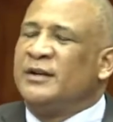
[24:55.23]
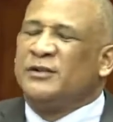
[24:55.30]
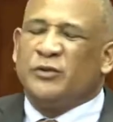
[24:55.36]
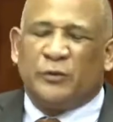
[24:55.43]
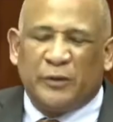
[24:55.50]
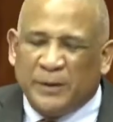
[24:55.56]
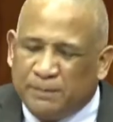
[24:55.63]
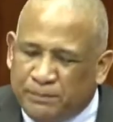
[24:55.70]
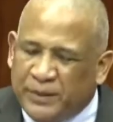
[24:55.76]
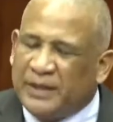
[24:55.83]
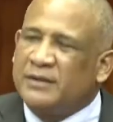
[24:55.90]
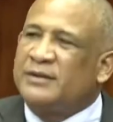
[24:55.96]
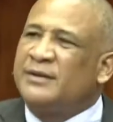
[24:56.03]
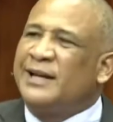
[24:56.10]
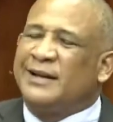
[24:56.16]
to
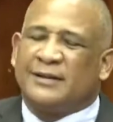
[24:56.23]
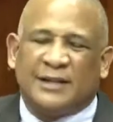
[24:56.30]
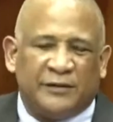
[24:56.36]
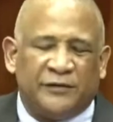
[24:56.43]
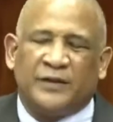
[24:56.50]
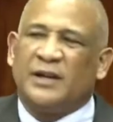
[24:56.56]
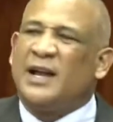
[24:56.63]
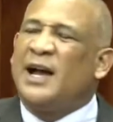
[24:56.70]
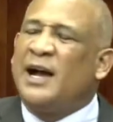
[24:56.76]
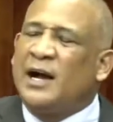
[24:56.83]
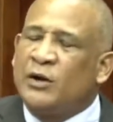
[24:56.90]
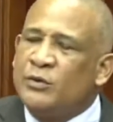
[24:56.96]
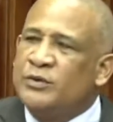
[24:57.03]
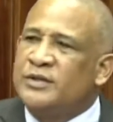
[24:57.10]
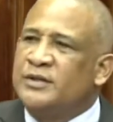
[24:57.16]
repeat that giving
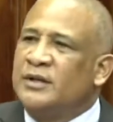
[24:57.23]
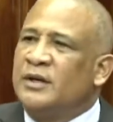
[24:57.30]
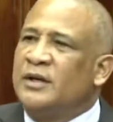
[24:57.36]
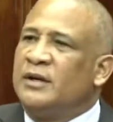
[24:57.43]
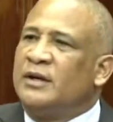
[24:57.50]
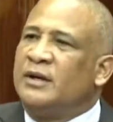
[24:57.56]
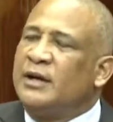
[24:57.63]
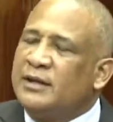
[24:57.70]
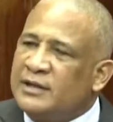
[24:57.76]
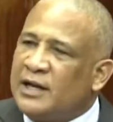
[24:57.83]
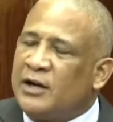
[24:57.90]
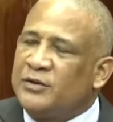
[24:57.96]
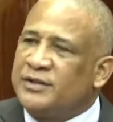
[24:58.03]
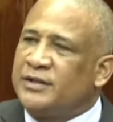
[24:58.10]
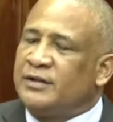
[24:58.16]
out
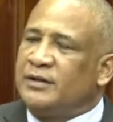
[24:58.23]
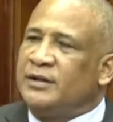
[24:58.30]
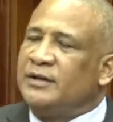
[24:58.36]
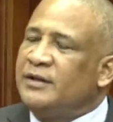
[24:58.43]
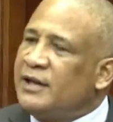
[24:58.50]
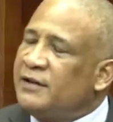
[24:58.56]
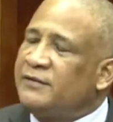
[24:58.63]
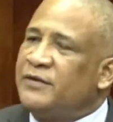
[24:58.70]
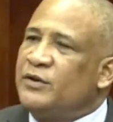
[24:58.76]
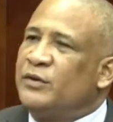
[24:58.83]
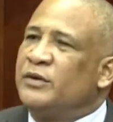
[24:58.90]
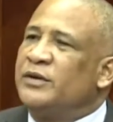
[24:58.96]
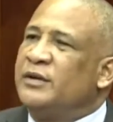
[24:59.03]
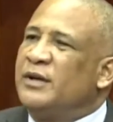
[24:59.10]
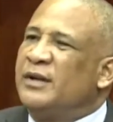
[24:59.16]
handout in their
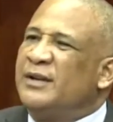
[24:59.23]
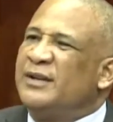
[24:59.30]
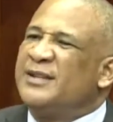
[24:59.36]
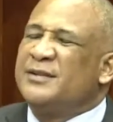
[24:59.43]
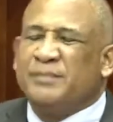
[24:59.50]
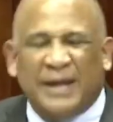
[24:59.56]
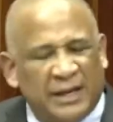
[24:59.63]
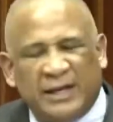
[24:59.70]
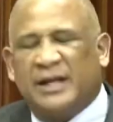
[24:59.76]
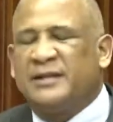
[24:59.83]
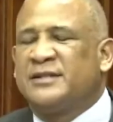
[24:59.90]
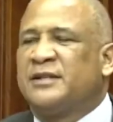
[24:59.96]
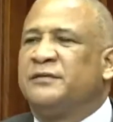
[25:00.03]
view is medicancy